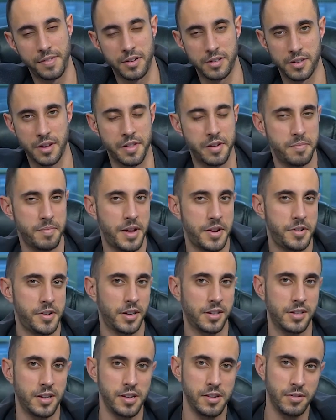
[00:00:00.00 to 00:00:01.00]
there's other
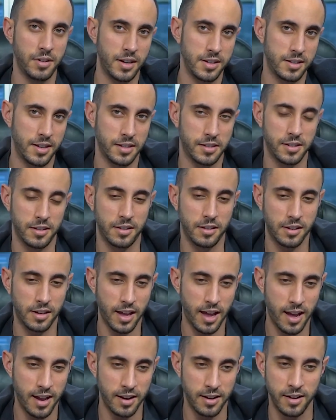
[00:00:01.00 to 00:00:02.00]
metrics that you guys like to look
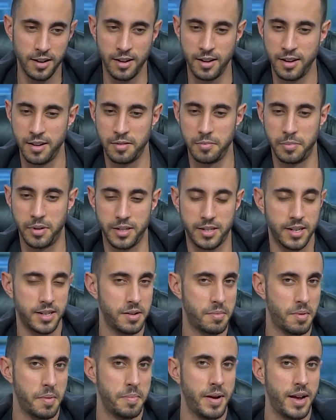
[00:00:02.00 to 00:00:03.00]
at. But I
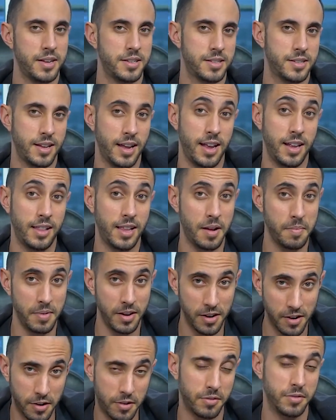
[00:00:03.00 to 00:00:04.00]
did my best, and let me
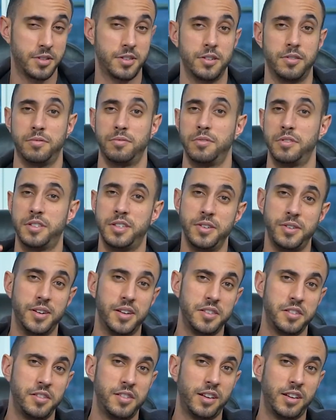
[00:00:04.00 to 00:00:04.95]
know. So we'll see you guys in our